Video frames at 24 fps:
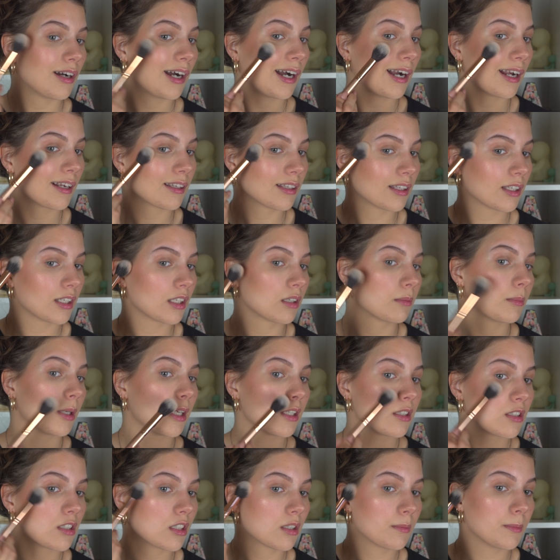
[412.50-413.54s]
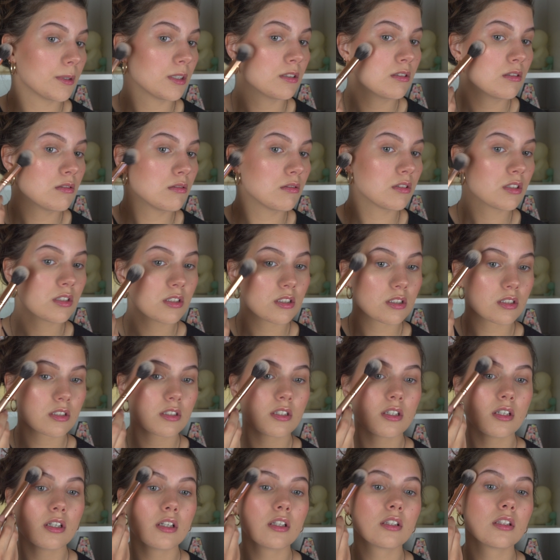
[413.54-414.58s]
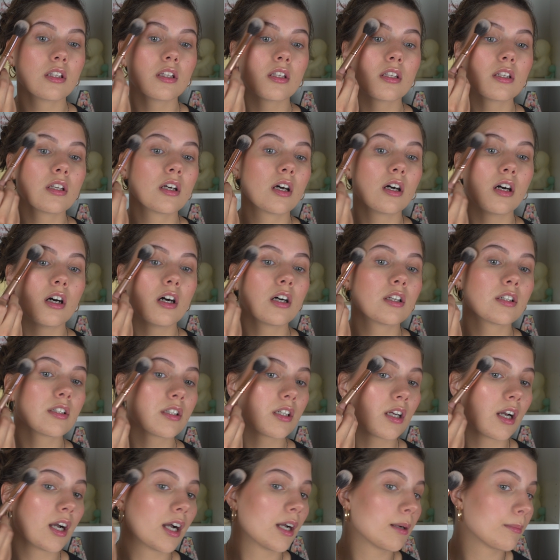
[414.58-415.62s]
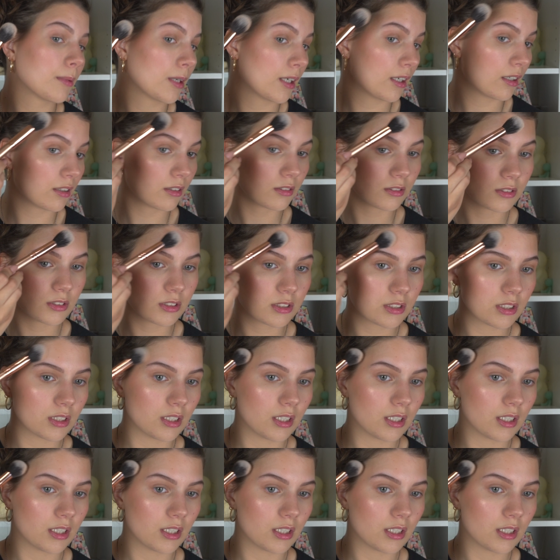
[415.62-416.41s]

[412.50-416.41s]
highlighting my cheekbones and then under eyebrows